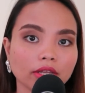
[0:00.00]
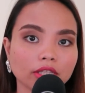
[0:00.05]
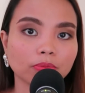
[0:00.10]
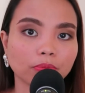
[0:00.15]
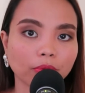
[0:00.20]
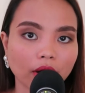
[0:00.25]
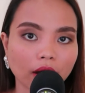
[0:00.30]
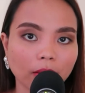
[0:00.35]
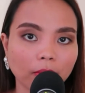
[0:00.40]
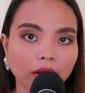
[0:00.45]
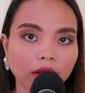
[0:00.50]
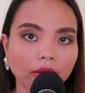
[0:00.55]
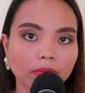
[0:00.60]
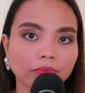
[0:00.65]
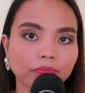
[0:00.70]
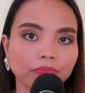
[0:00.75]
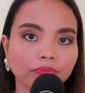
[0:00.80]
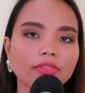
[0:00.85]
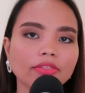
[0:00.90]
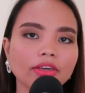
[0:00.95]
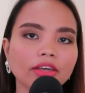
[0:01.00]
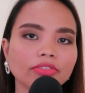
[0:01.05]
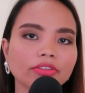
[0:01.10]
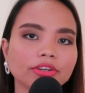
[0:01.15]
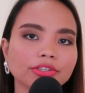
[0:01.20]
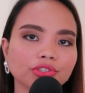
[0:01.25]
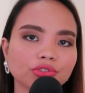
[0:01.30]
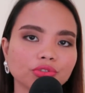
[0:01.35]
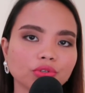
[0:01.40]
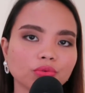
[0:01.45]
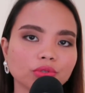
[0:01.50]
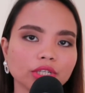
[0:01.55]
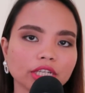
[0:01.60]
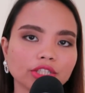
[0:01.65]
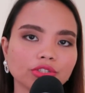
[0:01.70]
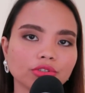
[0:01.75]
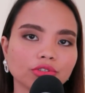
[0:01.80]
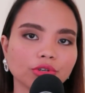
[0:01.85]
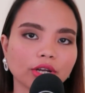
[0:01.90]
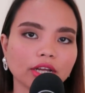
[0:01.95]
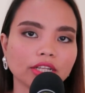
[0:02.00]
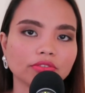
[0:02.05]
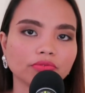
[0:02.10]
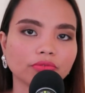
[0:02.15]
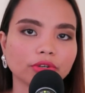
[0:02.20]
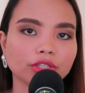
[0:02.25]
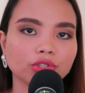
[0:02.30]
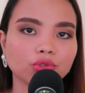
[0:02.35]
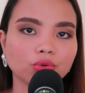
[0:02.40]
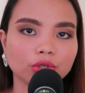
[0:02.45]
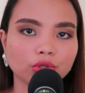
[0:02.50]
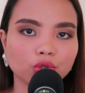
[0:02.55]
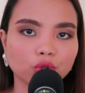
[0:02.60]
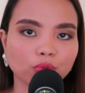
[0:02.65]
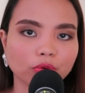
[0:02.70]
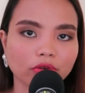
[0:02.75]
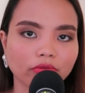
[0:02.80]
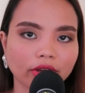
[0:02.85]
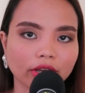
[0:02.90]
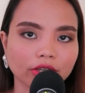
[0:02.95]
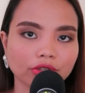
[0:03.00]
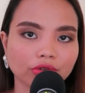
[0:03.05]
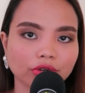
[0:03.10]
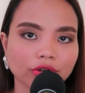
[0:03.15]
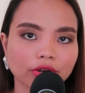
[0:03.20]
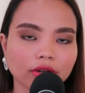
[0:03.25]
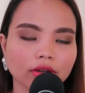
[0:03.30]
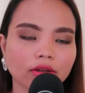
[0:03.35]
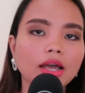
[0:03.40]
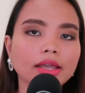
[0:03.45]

problem and that there's no need to transfer to a supervisor.